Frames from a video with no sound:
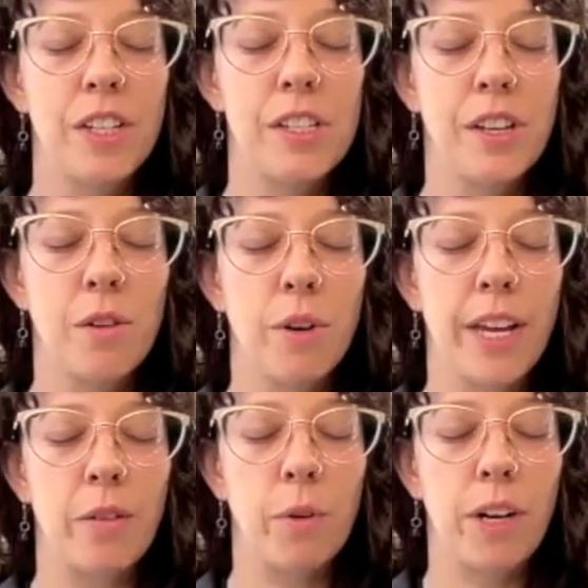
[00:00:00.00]
Just go
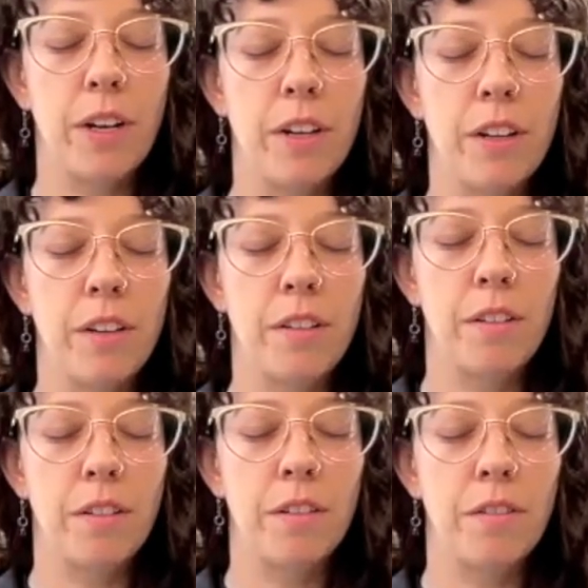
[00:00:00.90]
inward
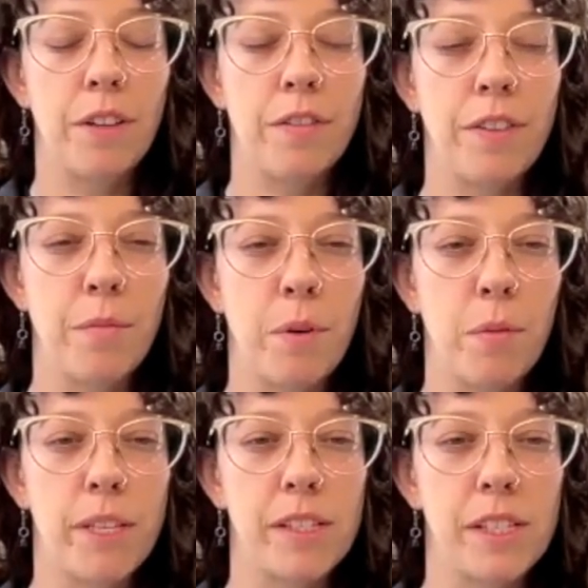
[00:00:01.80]
for a few
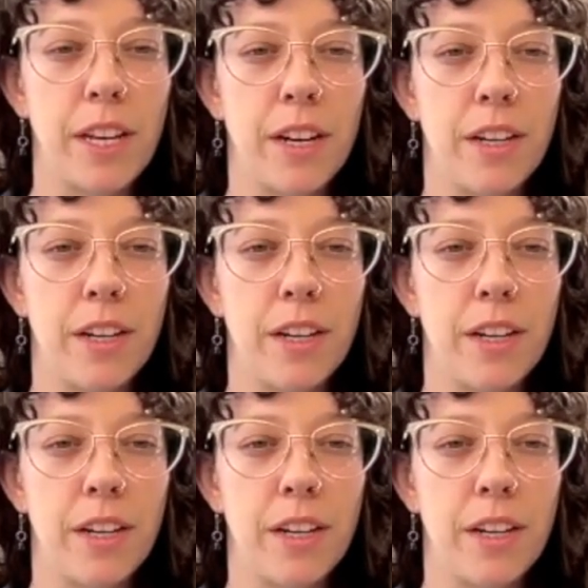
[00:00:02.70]
moments